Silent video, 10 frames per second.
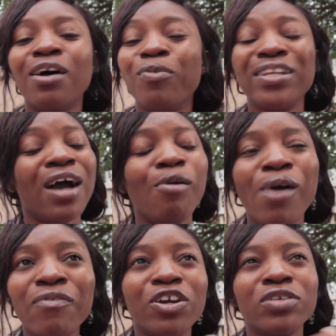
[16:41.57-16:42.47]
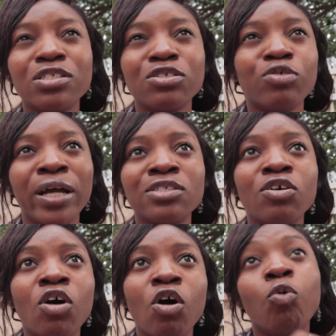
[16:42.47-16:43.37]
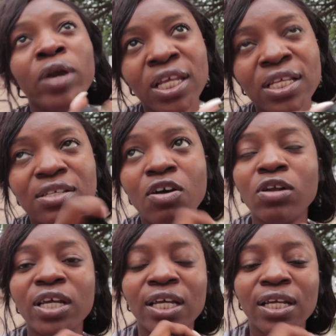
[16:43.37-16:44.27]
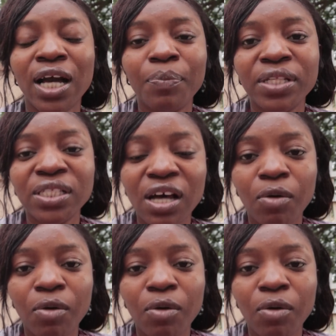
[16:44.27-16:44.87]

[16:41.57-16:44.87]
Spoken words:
But I have a lot of things to do. We need to call a carpenter.